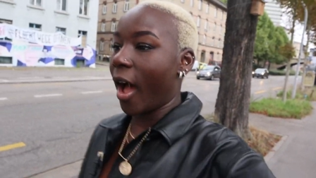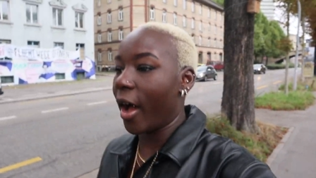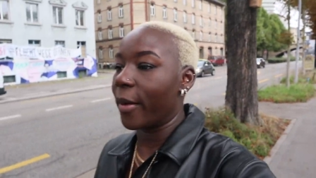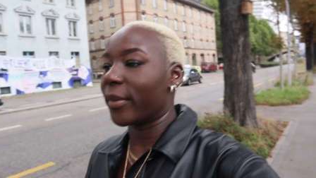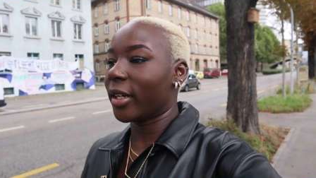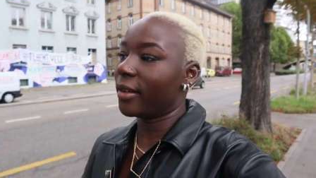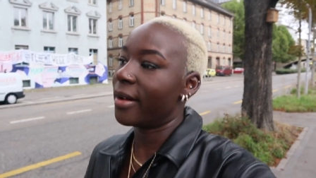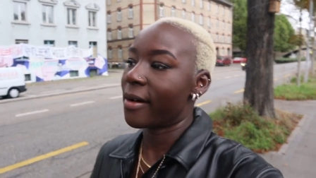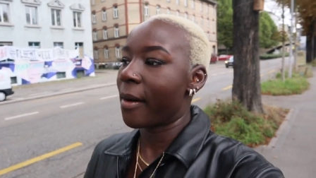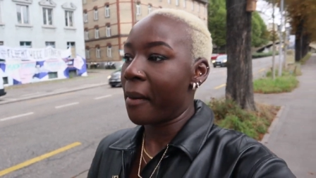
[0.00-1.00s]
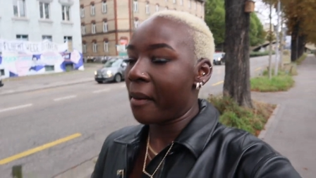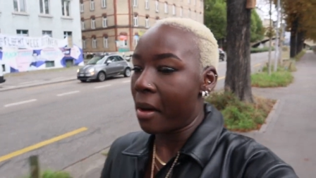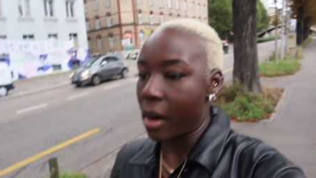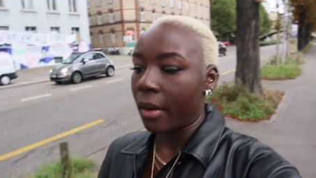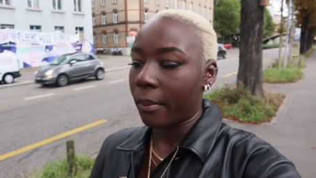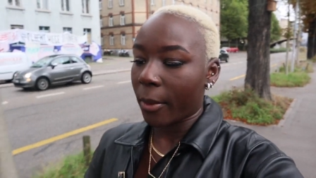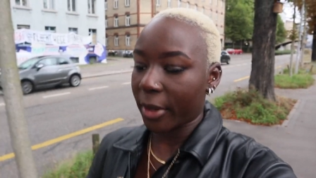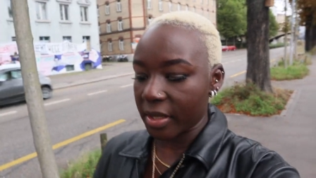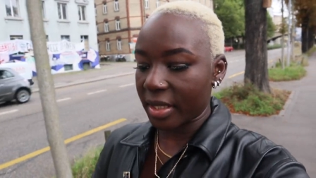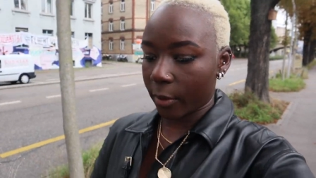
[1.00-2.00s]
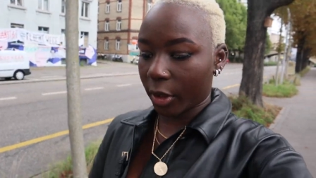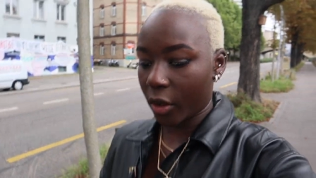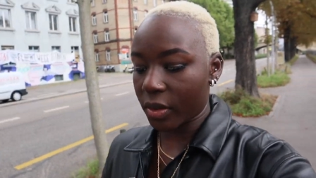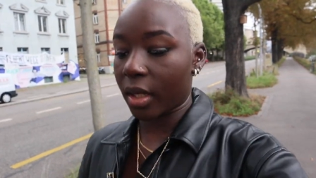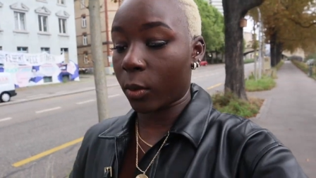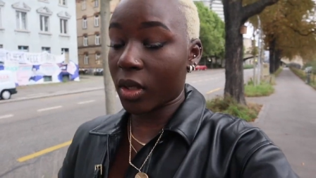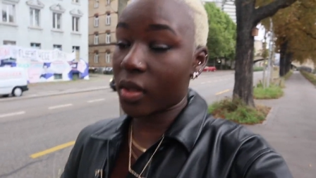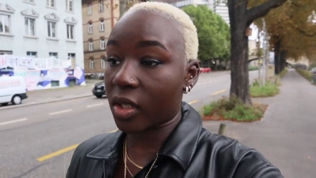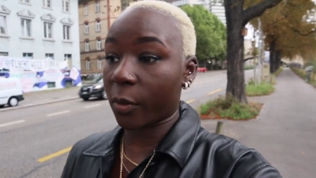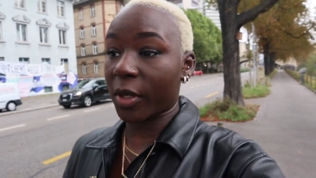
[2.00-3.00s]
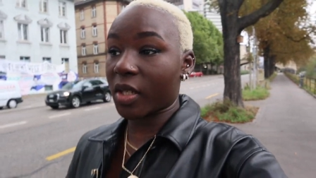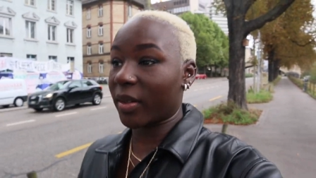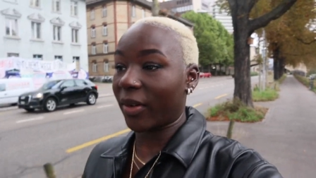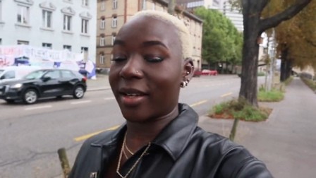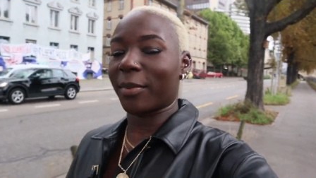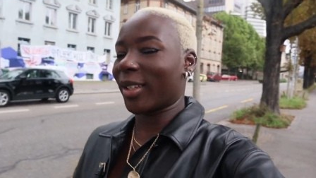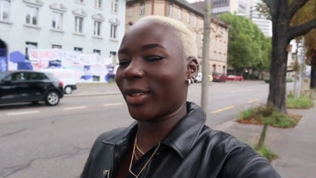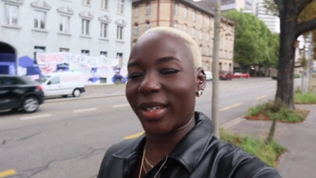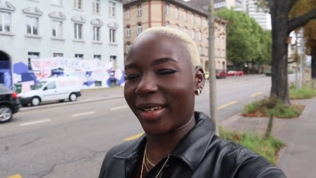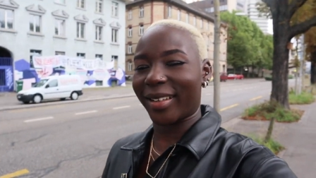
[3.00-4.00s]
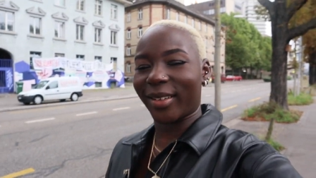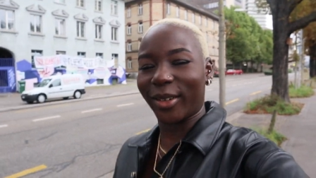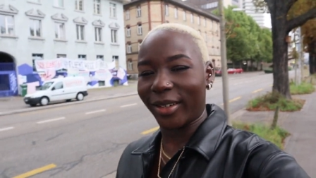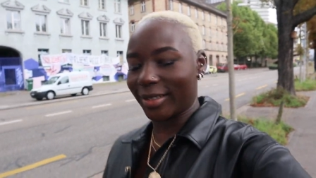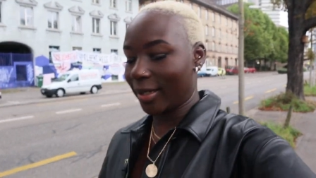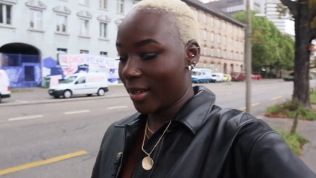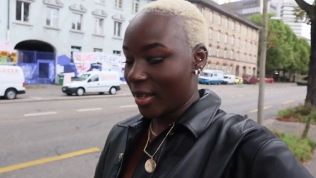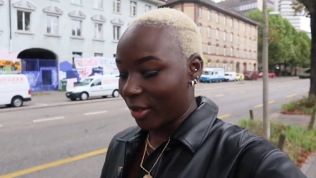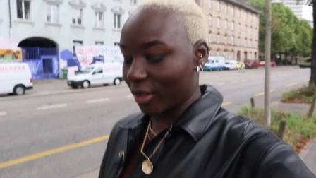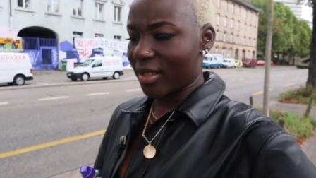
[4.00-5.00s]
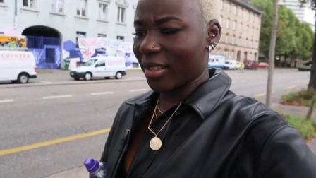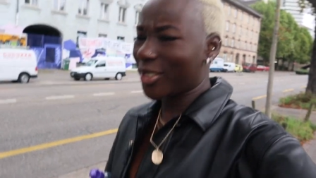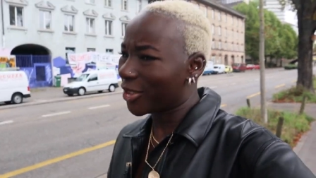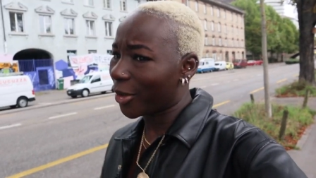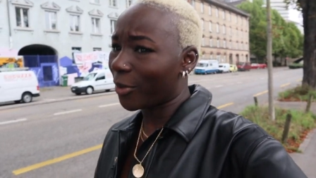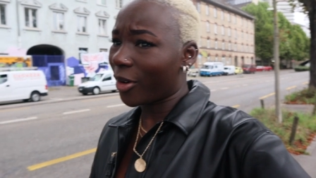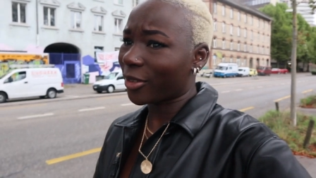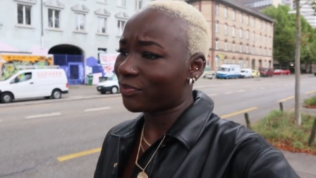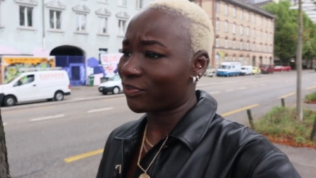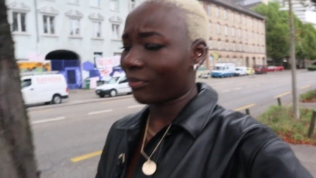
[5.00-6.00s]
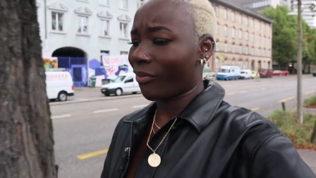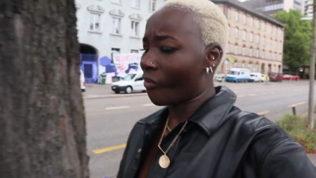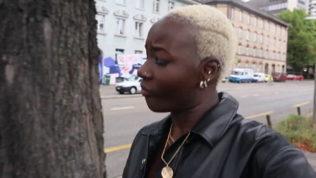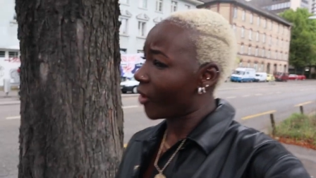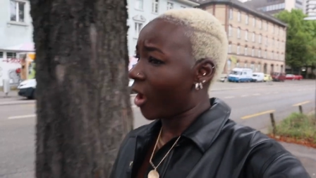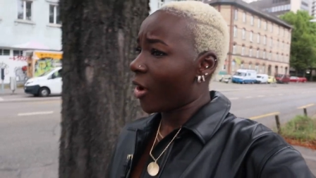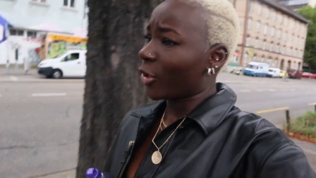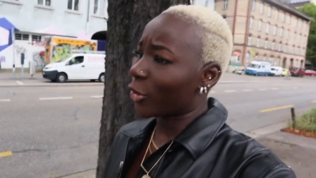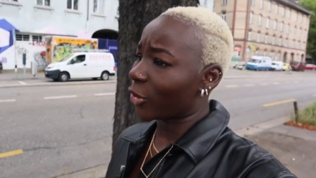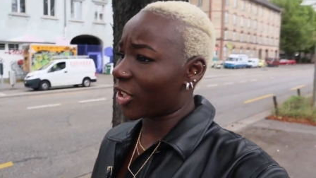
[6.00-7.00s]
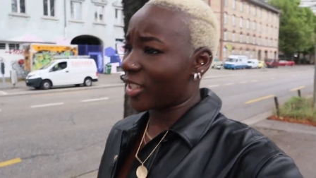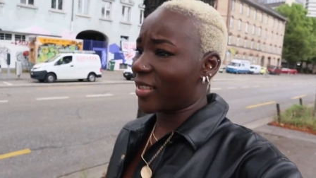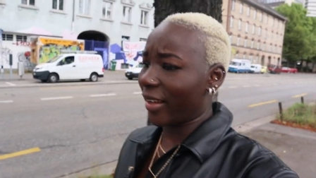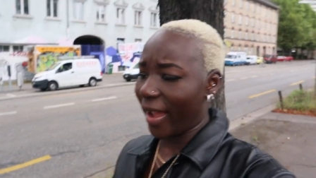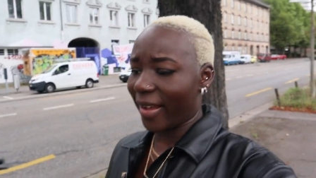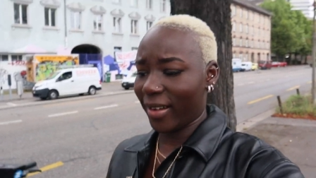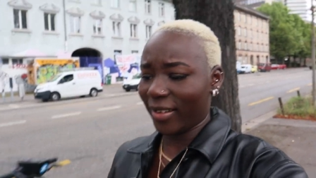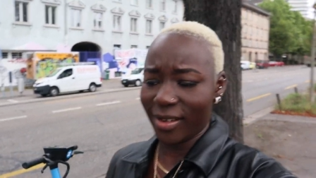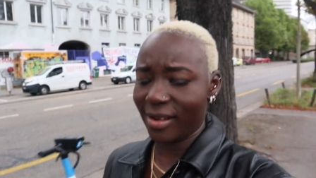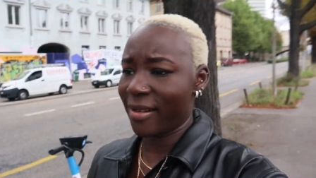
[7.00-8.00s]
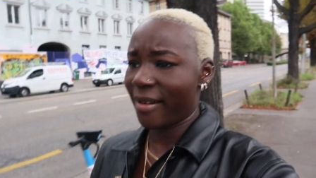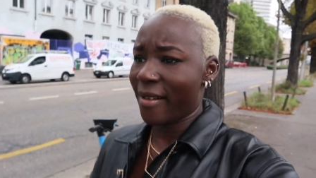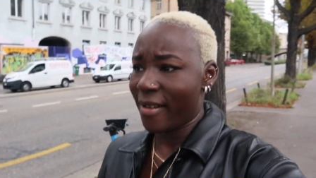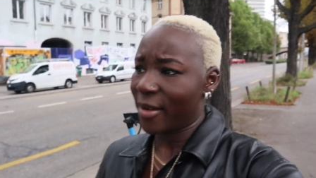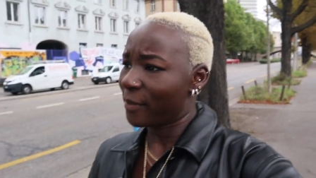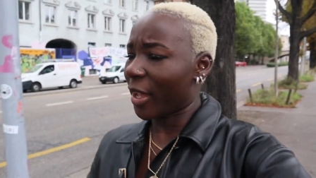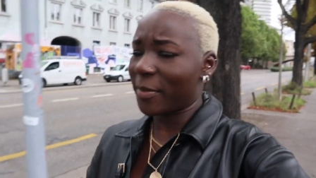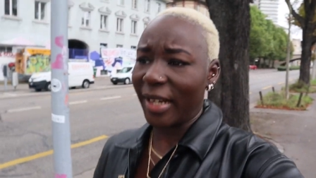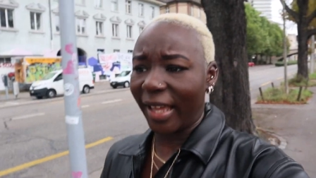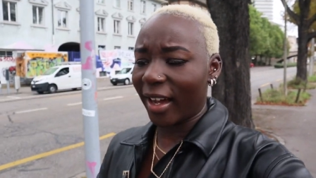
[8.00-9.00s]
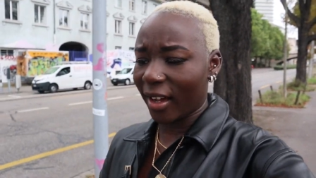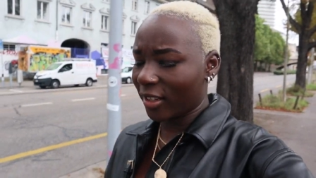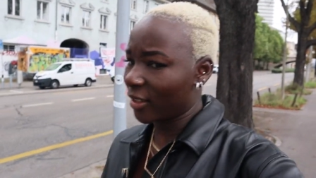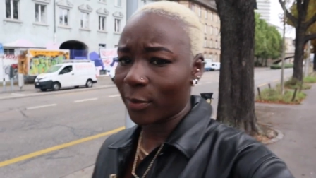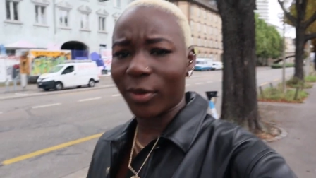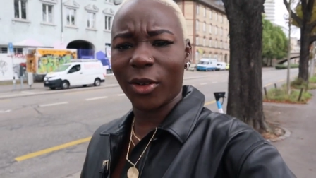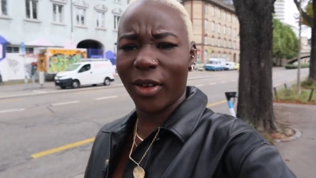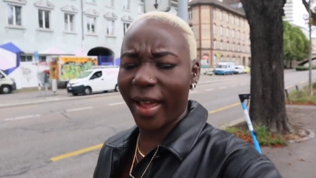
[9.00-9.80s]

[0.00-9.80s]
Um, we're gonna see how it goes. It was supposed to be raining, but look at God. God said, you know what? Hmm, not just yet. Maybe later, but not